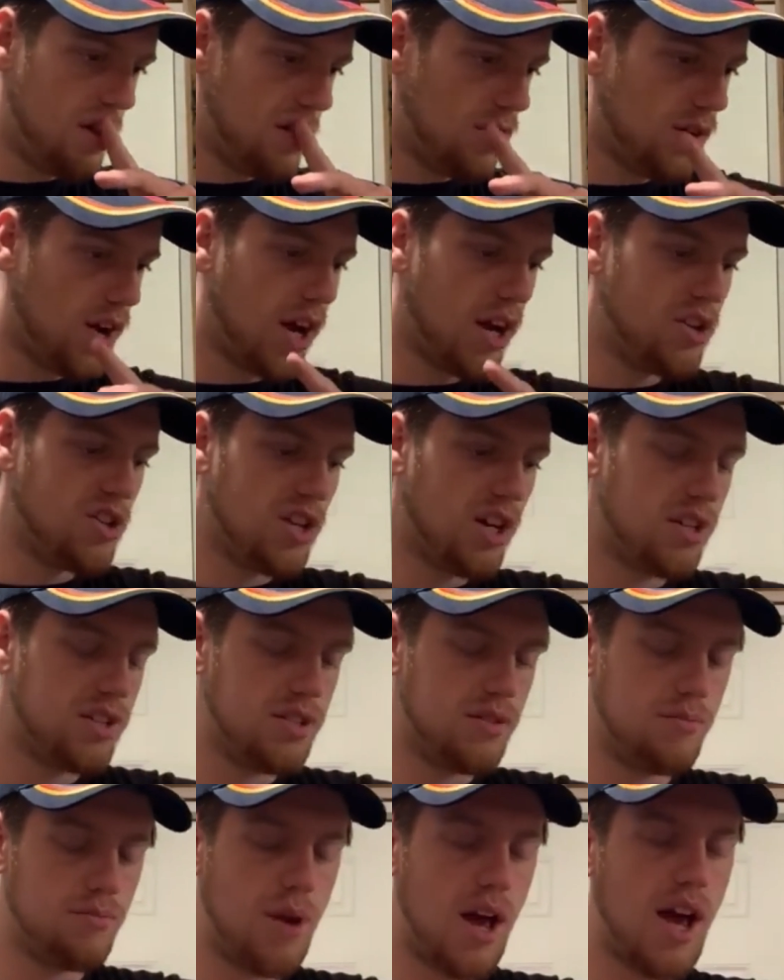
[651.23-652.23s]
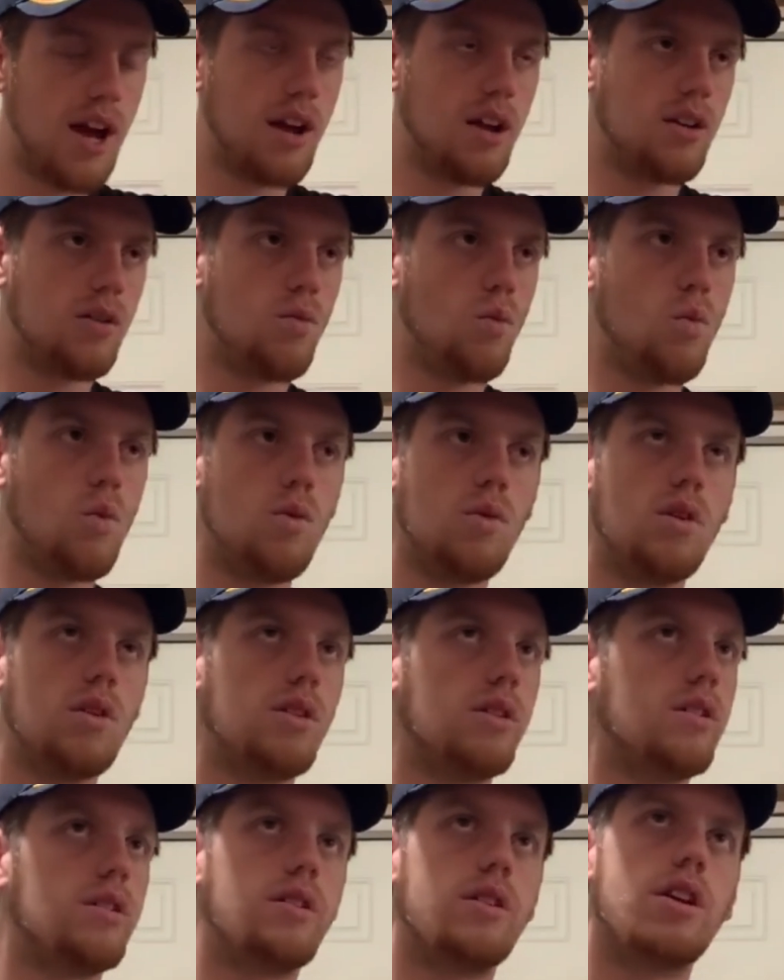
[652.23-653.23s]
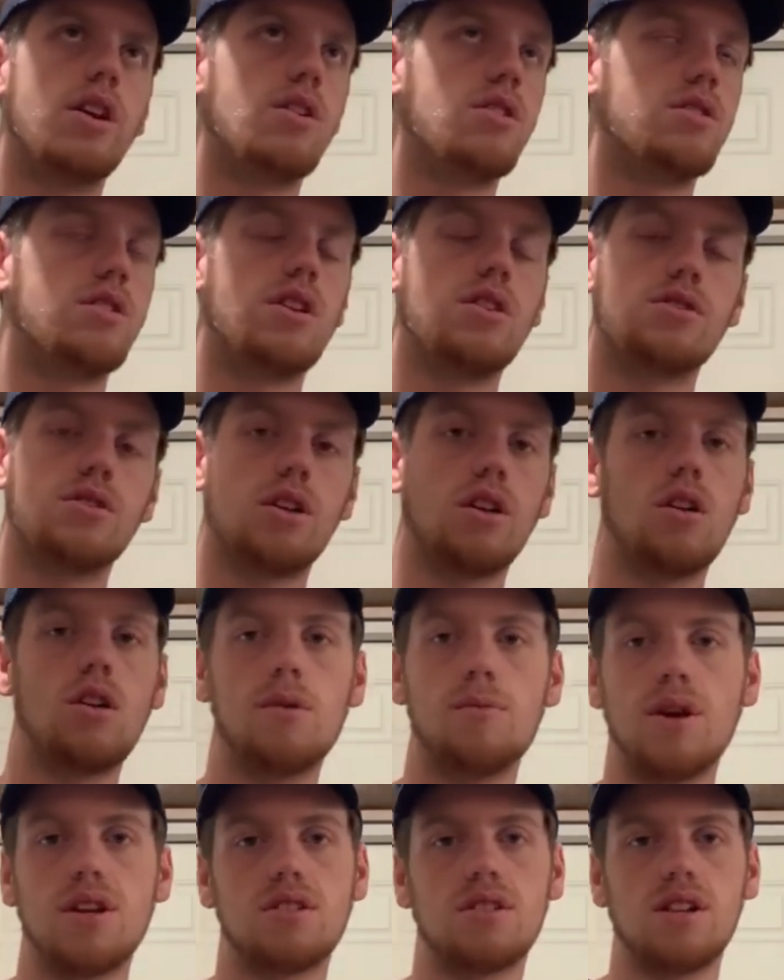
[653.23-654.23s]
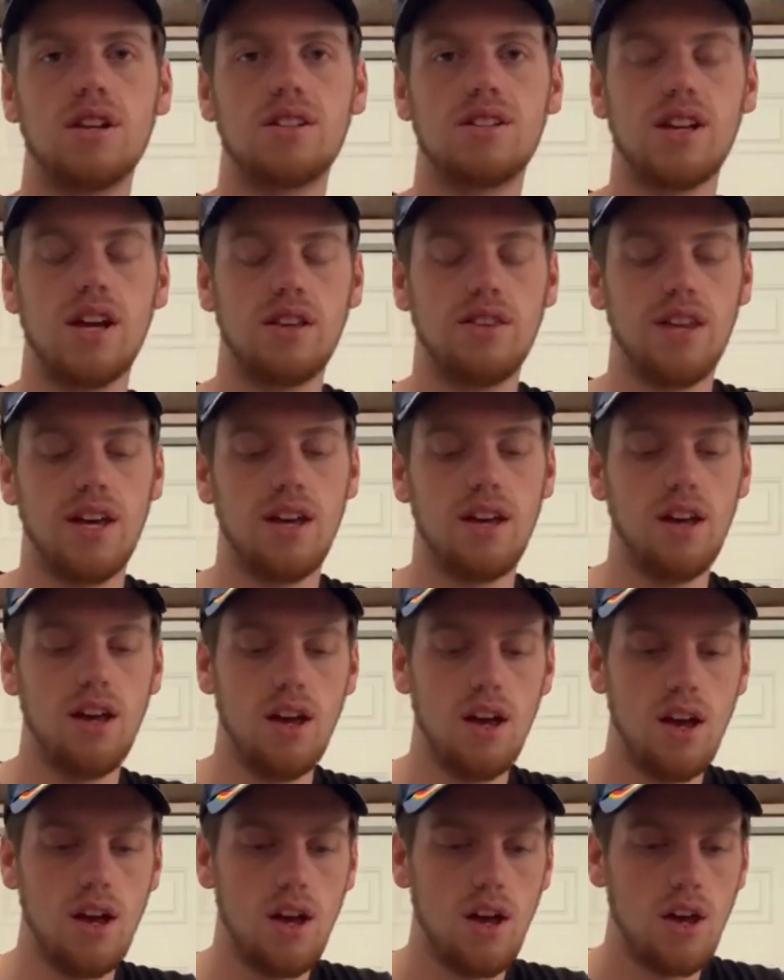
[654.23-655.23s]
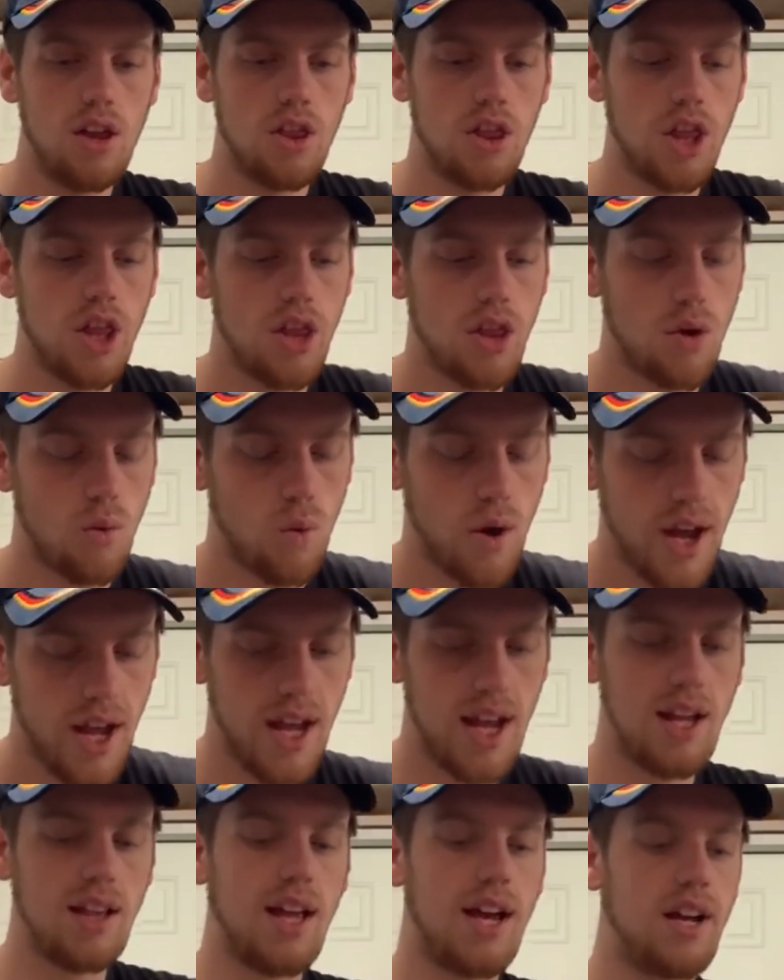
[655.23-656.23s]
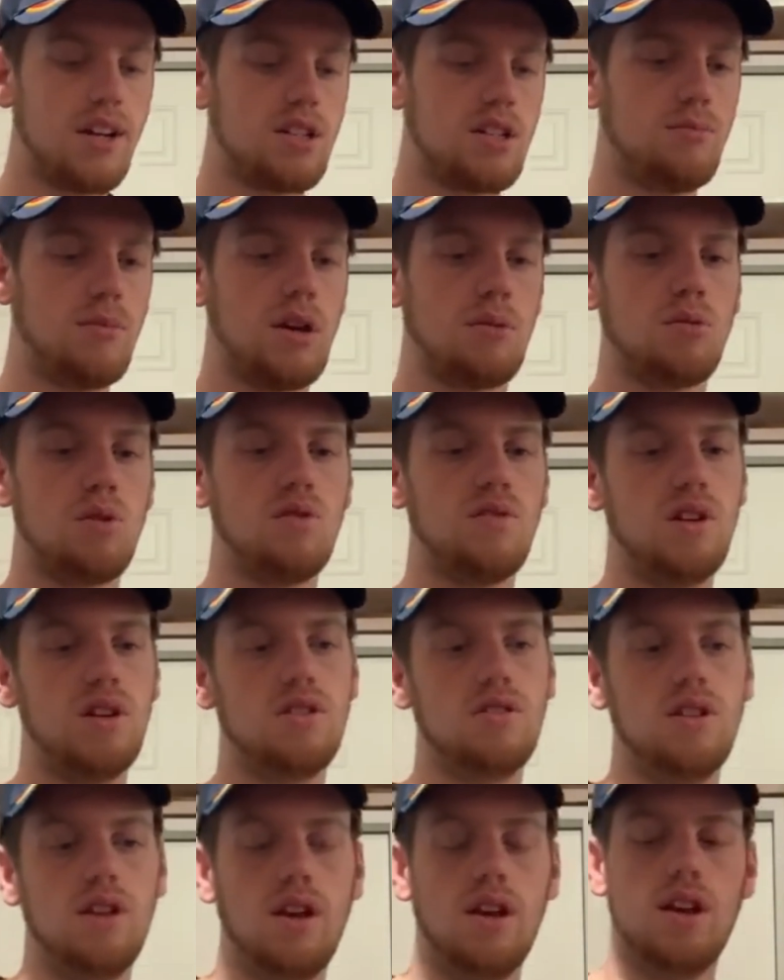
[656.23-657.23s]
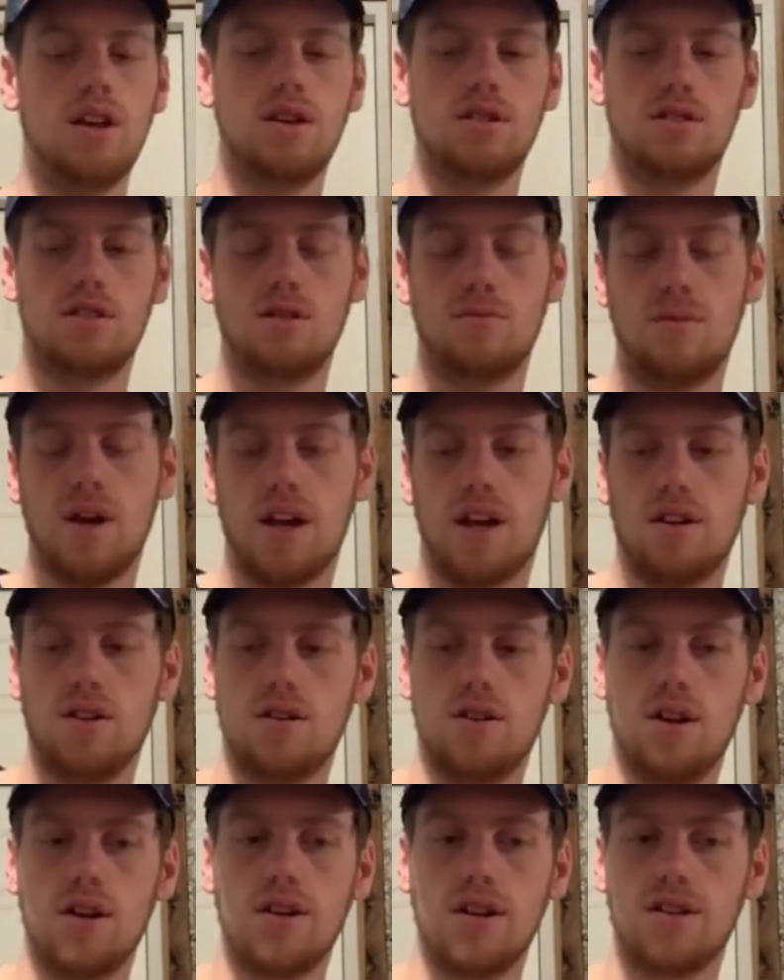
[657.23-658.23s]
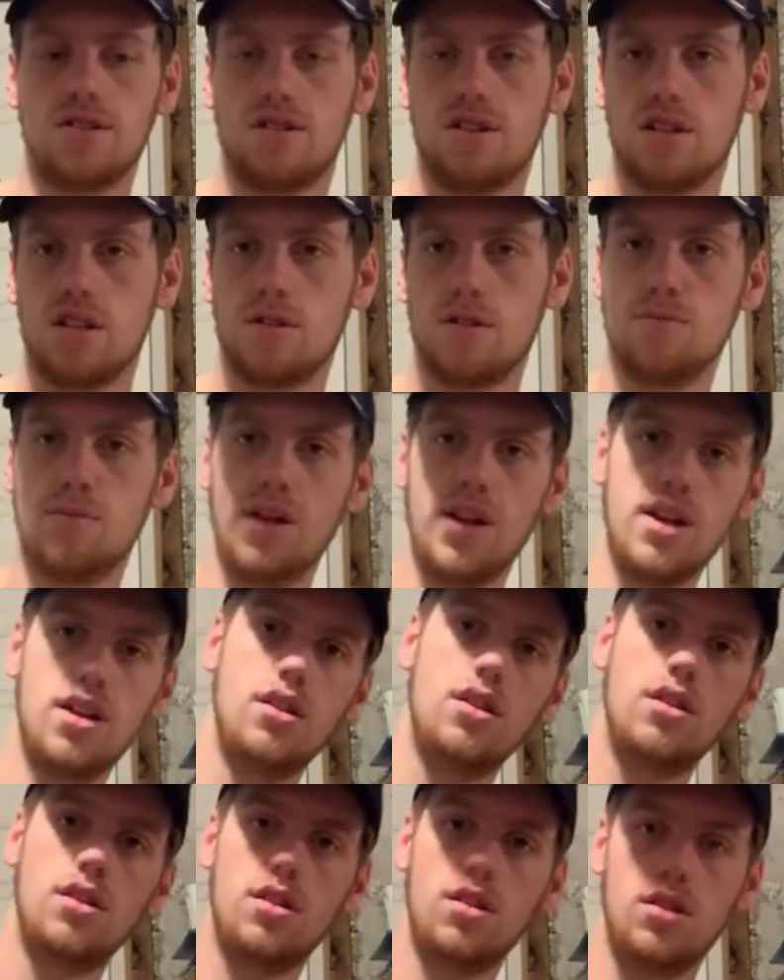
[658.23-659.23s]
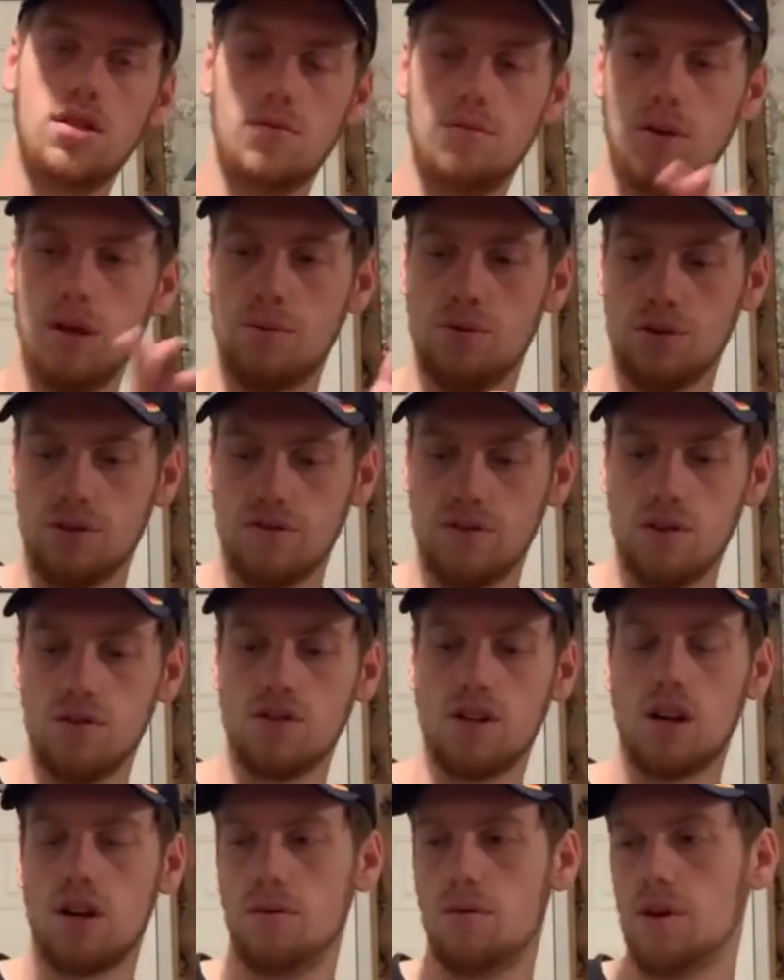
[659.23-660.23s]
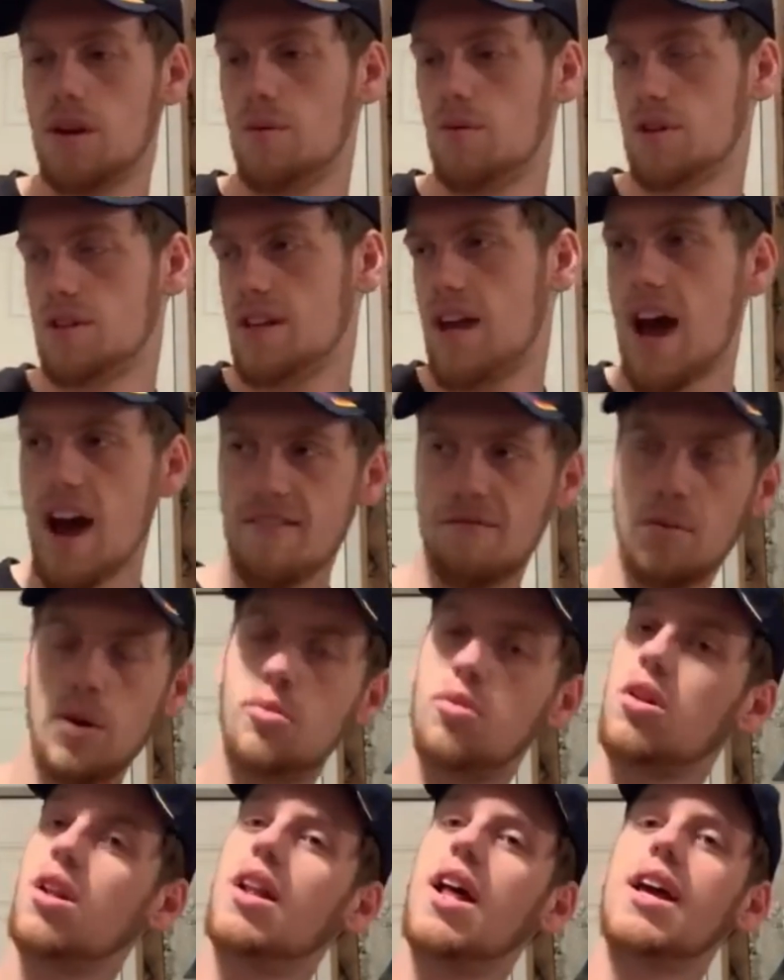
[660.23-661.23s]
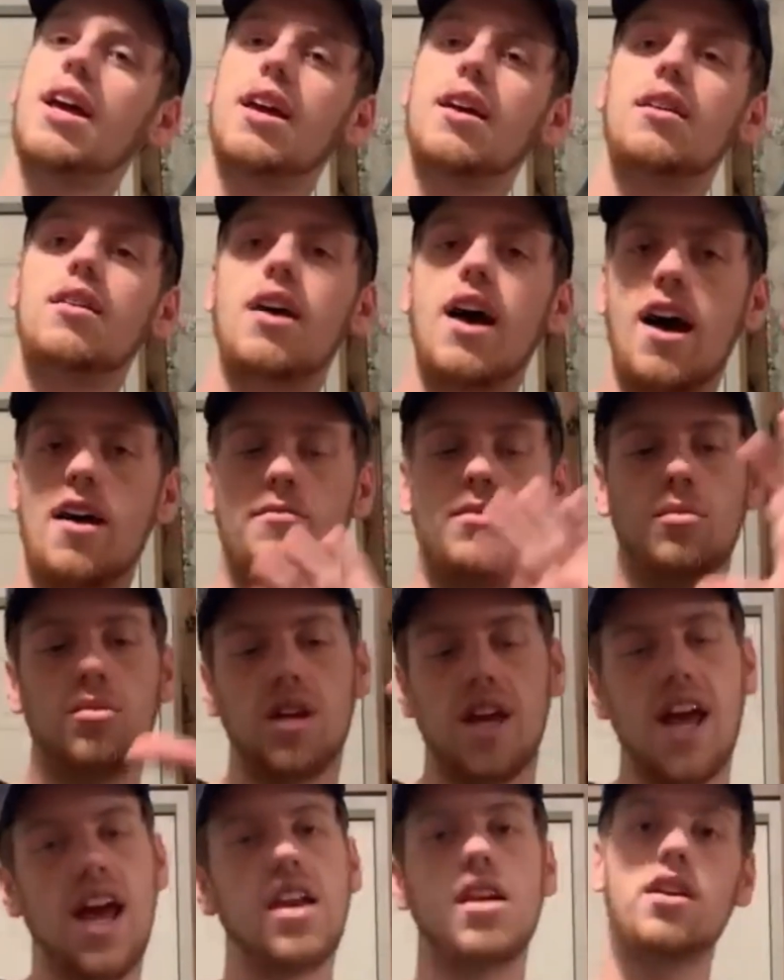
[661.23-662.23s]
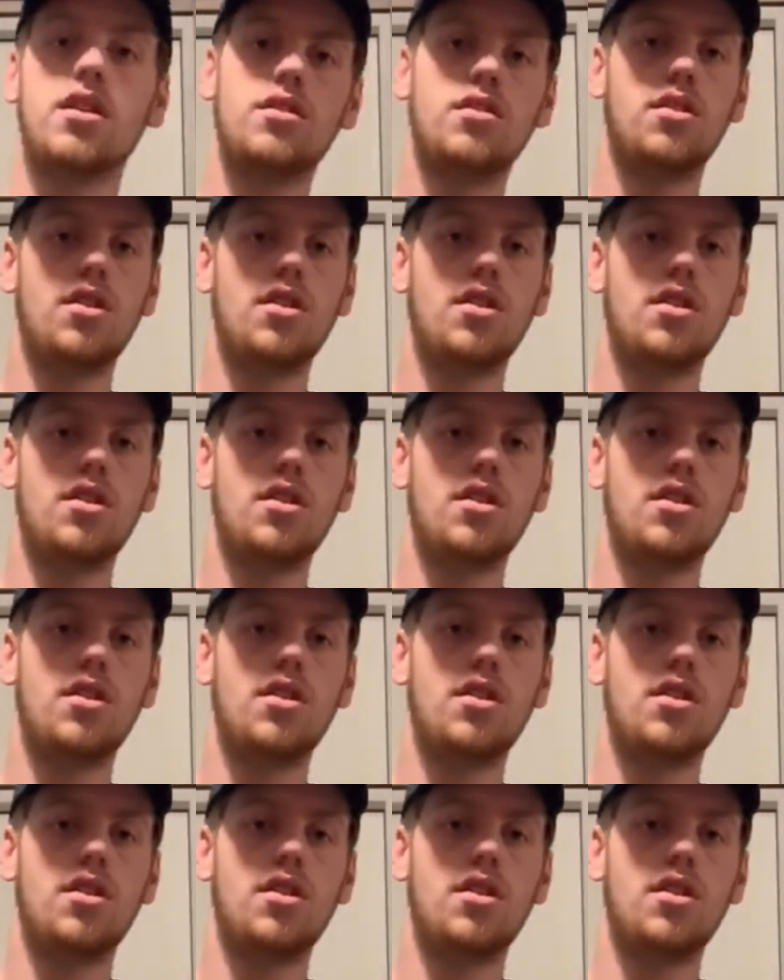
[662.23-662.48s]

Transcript: Rian Johnson, back years and years ago, he basically said that the way he likes to make movies is to split people's views on it. He wants half people to like it, half people to hate it.